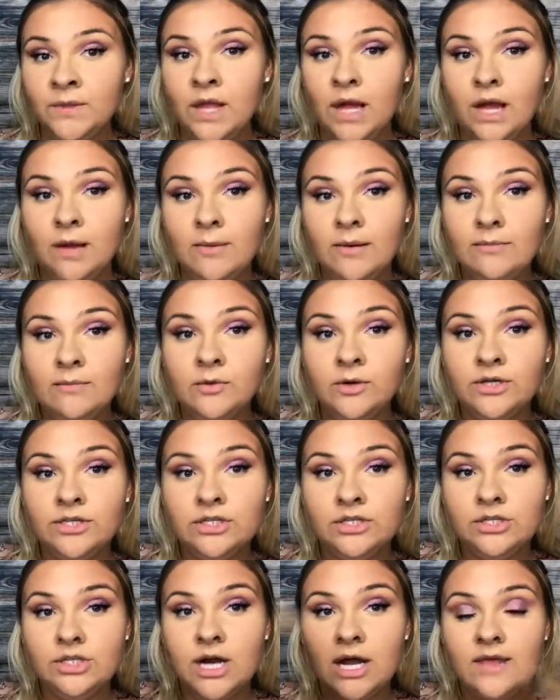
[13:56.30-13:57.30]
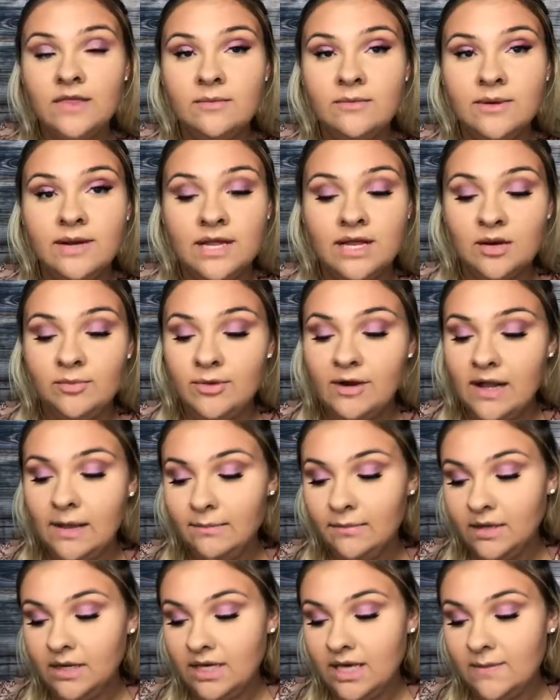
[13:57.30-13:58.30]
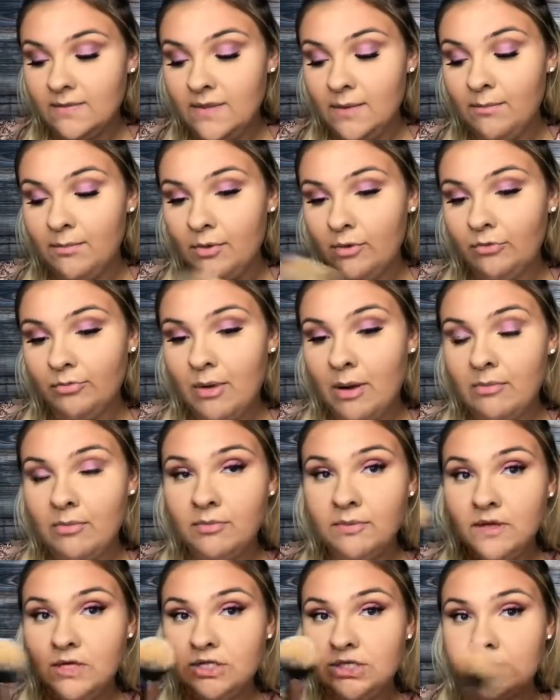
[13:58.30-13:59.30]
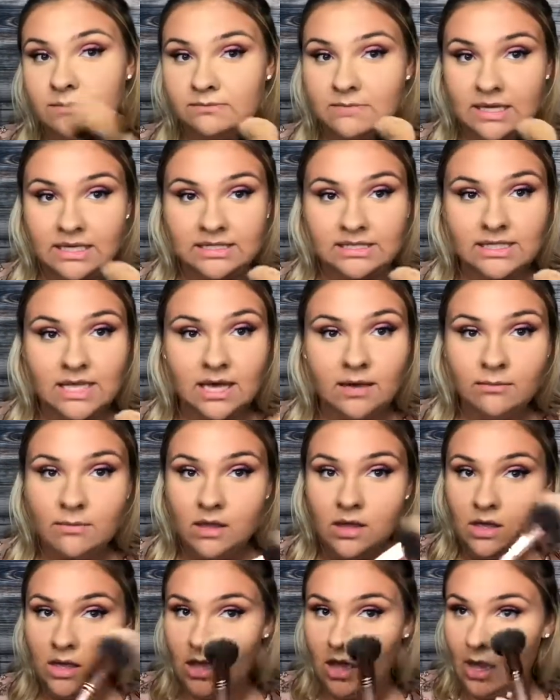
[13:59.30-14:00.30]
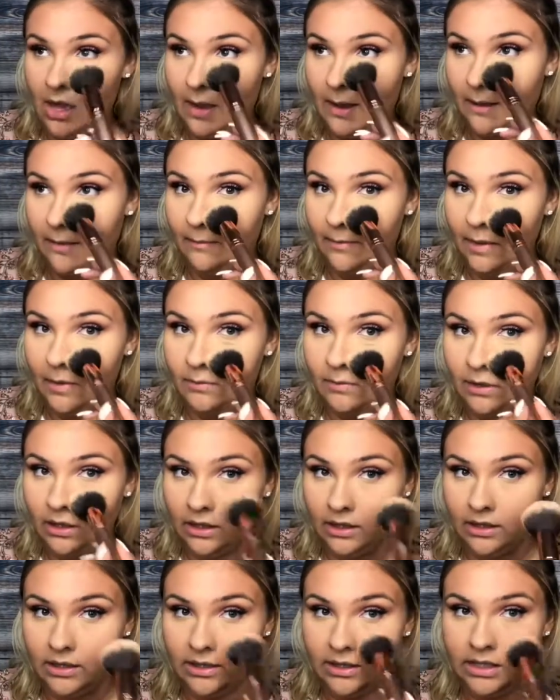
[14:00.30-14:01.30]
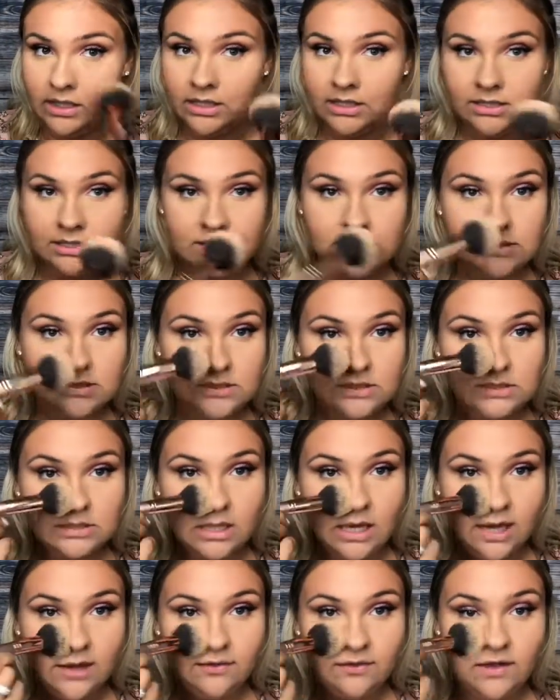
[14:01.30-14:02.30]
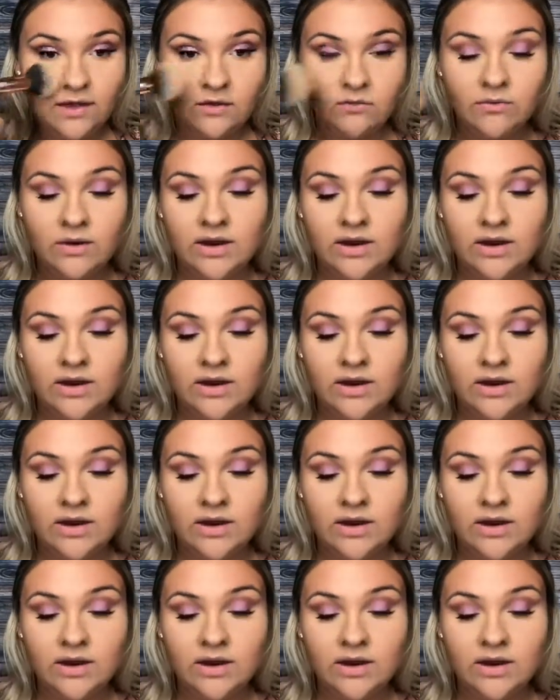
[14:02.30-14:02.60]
I'm going to try the Banana Bread. I'm going to keep them both probably and just mix them because I think